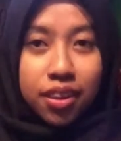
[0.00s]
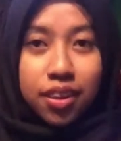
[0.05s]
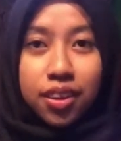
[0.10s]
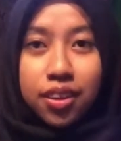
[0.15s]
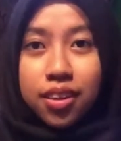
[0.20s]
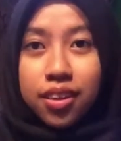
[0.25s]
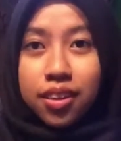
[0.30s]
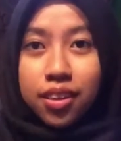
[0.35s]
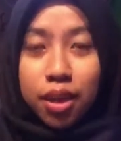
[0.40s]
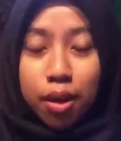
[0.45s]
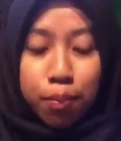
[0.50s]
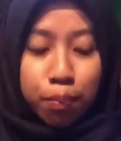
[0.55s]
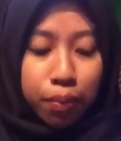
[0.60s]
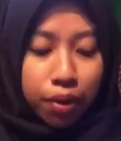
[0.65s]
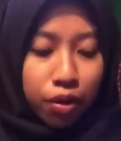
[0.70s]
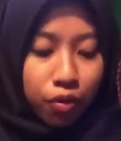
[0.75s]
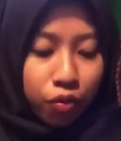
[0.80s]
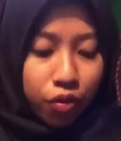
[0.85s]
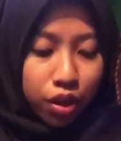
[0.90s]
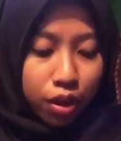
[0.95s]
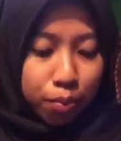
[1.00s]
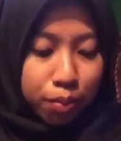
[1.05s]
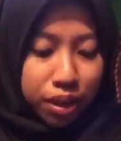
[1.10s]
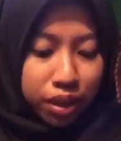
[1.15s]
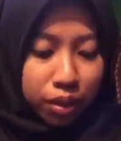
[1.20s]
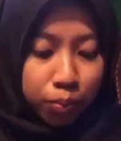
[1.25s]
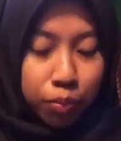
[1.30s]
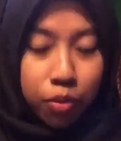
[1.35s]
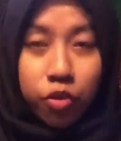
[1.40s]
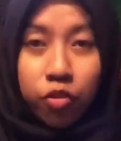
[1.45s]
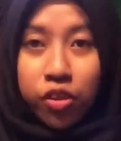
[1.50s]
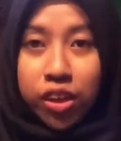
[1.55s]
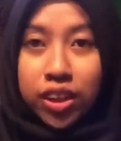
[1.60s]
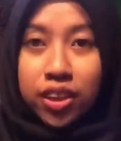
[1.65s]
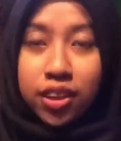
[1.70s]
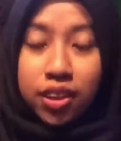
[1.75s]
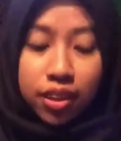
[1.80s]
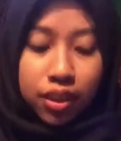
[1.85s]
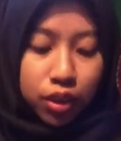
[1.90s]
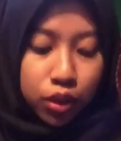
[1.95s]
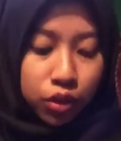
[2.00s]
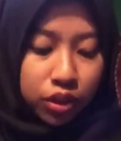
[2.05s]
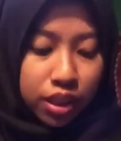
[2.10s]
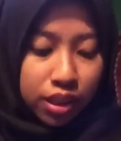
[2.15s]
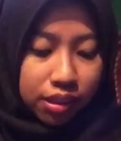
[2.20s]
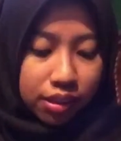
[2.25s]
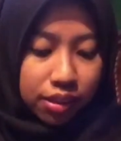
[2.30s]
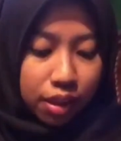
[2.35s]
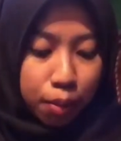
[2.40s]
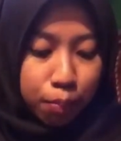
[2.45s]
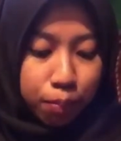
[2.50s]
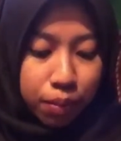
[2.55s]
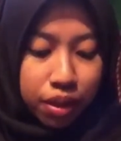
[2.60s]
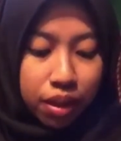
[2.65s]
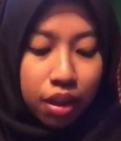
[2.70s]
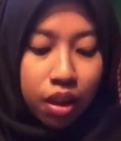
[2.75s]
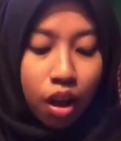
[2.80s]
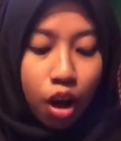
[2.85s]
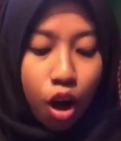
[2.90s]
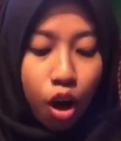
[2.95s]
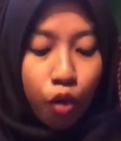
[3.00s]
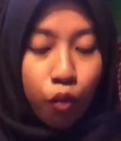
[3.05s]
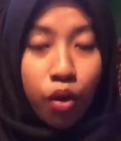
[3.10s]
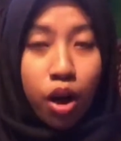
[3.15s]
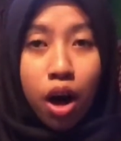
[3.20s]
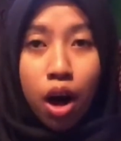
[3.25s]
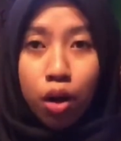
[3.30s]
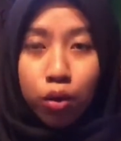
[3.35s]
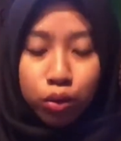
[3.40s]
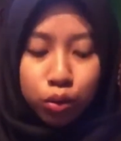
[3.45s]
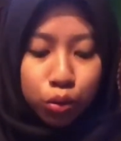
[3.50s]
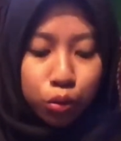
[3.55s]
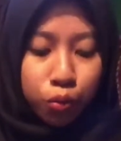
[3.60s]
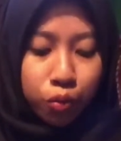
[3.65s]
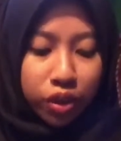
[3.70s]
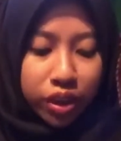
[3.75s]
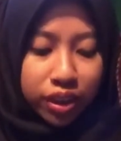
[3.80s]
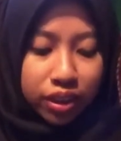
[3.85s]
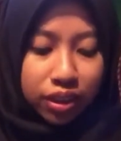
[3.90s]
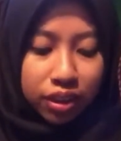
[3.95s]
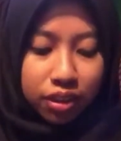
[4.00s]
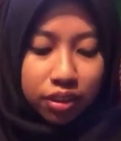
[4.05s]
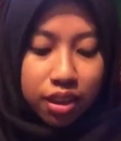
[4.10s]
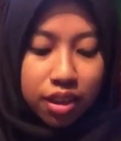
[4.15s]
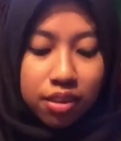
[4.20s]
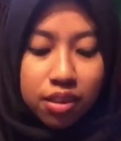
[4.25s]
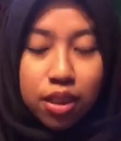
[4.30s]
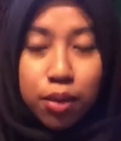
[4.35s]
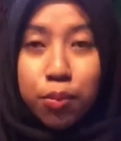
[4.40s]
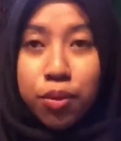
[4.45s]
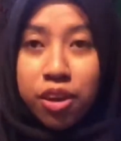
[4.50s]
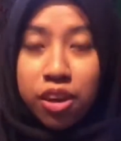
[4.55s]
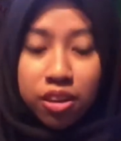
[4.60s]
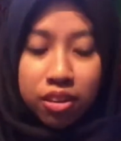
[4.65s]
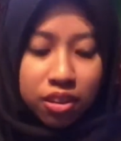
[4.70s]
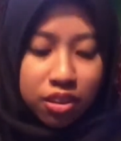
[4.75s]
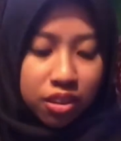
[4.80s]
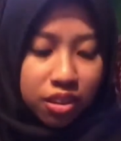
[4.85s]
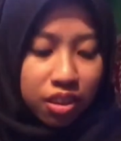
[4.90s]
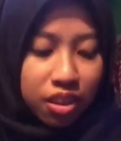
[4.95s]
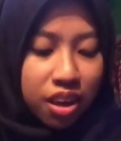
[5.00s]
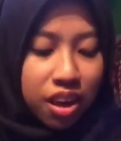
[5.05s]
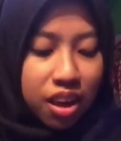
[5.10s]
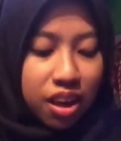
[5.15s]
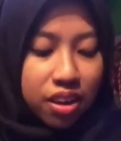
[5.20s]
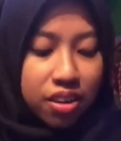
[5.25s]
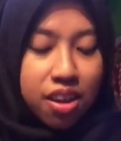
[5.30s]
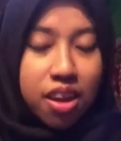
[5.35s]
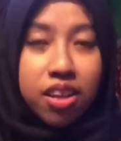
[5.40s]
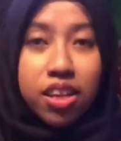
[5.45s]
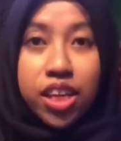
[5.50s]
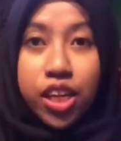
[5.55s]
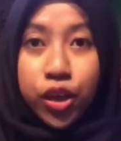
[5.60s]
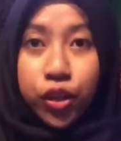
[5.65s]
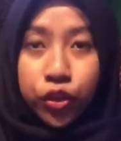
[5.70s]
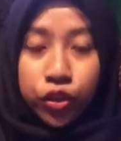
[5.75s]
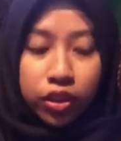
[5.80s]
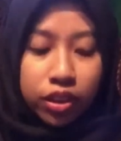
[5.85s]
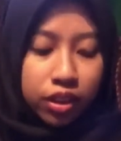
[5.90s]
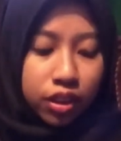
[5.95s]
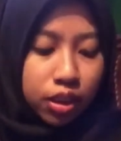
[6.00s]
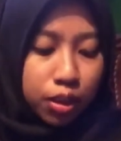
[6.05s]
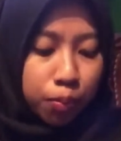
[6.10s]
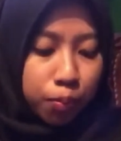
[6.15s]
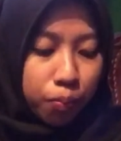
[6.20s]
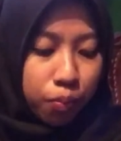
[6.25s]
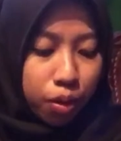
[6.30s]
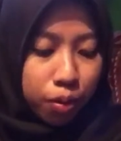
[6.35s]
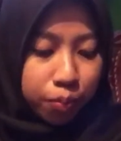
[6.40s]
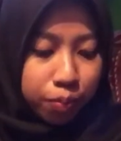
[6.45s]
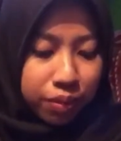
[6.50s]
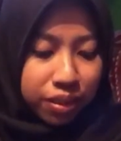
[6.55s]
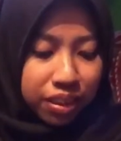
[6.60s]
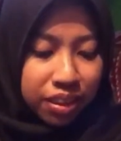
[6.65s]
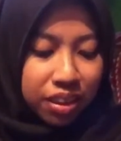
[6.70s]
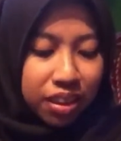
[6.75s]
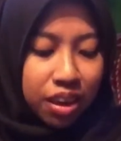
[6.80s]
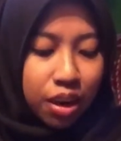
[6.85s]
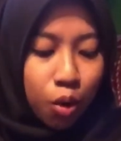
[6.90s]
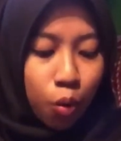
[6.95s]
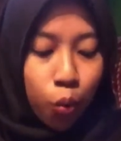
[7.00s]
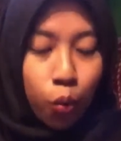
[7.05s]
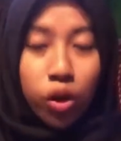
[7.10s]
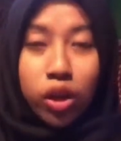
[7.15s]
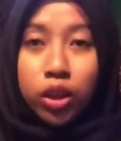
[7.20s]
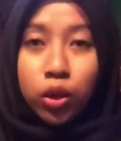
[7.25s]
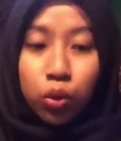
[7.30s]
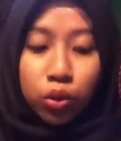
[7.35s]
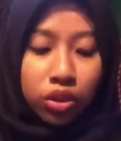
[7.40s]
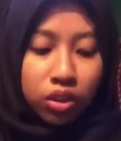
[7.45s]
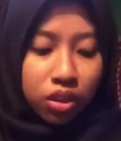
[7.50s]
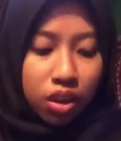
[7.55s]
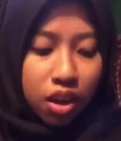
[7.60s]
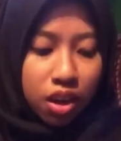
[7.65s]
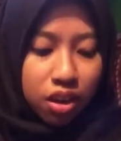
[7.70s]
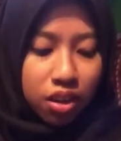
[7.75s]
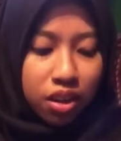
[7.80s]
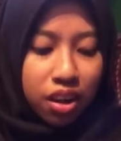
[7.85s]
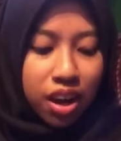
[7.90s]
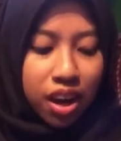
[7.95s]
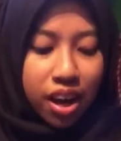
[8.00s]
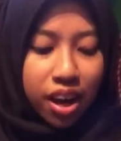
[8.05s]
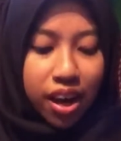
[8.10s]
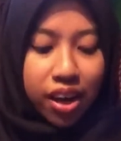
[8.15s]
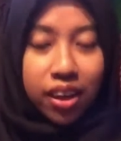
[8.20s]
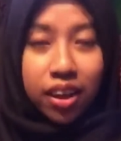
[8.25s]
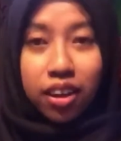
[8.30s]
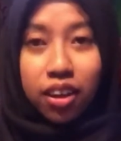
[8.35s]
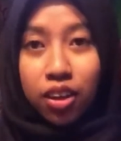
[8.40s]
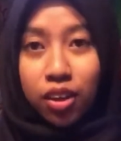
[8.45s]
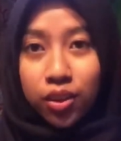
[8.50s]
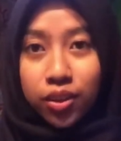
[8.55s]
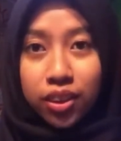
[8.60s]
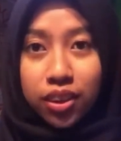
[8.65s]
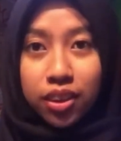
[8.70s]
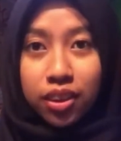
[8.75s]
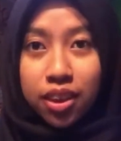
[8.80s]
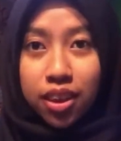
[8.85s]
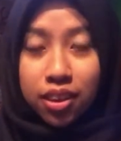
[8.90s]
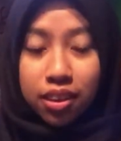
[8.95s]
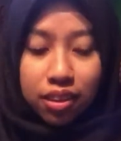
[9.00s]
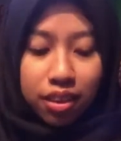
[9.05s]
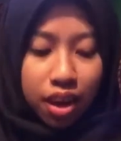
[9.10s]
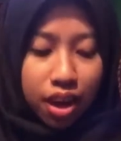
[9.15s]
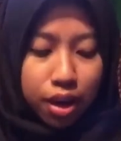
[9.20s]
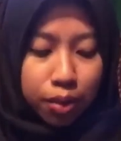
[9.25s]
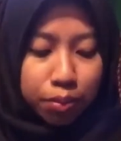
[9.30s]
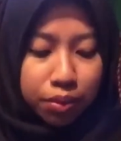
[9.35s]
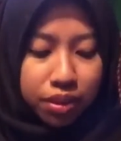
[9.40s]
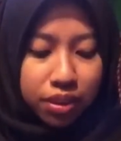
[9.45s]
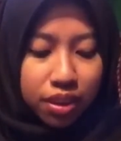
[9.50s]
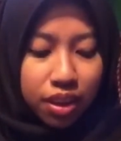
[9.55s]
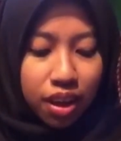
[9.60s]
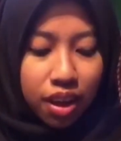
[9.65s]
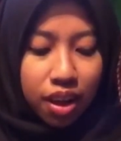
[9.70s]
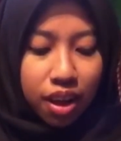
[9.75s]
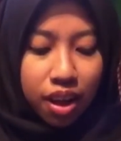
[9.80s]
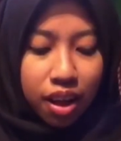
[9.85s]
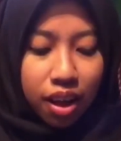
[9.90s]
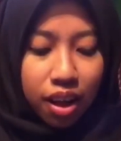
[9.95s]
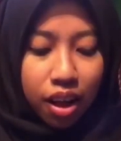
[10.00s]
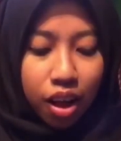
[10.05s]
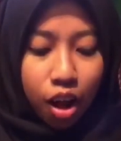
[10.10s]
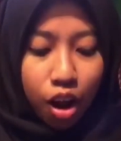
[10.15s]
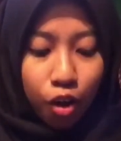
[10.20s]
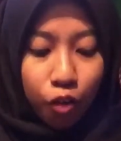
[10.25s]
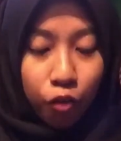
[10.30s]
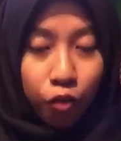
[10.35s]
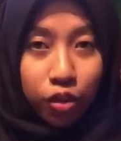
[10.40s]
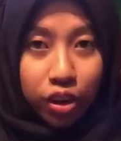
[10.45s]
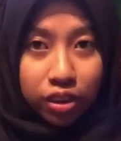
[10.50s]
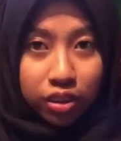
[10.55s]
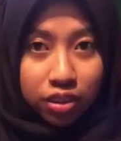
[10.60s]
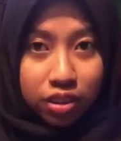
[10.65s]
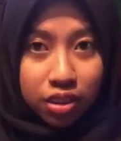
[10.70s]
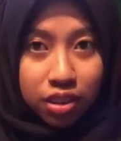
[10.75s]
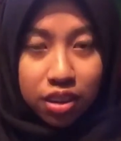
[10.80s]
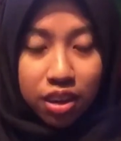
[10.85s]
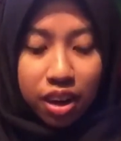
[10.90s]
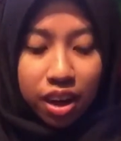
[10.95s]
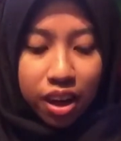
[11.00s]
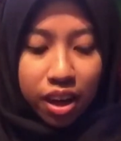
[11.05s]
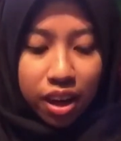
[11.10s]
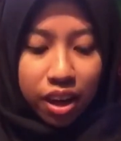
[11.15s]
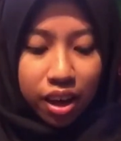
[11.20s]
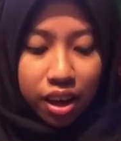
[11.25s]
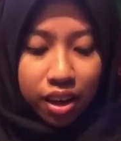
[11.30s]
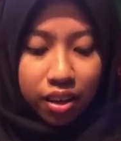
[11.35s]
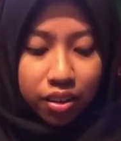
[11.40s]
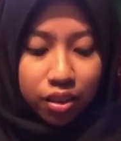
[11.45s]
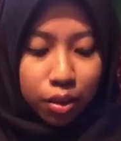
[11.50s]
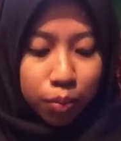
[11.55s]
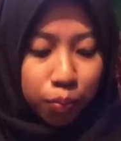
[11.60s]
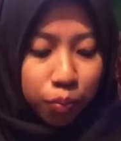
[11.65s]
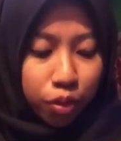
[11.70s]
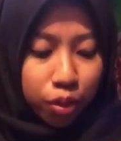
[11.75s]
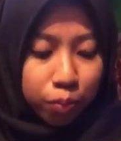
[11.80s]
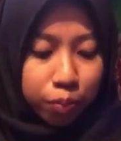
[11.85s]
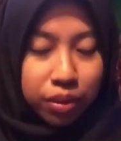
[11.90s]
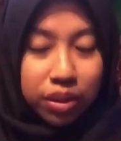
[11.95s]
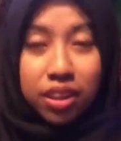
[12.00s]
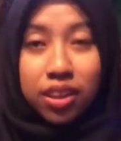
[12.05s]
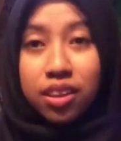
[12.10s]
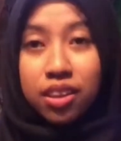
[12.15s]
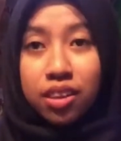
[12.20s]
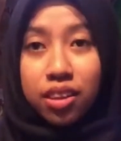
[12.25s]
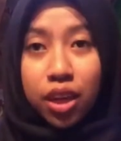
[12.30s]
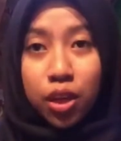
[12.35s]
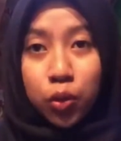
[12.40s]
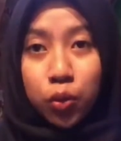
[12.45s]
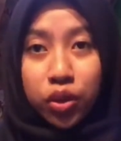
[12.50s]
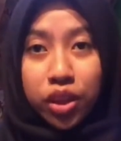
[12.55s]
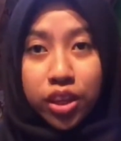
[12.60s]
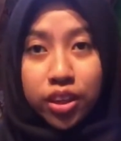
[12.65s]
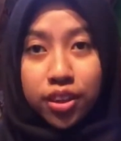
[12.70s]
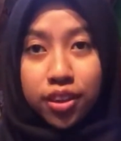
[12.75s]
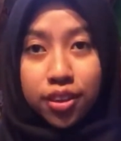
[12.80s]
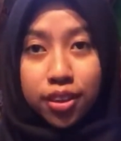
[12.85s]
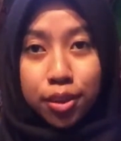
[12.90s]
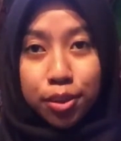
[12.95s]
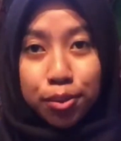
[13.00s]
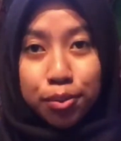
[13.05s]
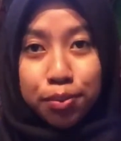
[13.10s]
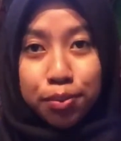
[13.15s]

The sample format provides a good example of how to write a testimonial letter that includes the proper way to start and close these types of letter and the proper salutation.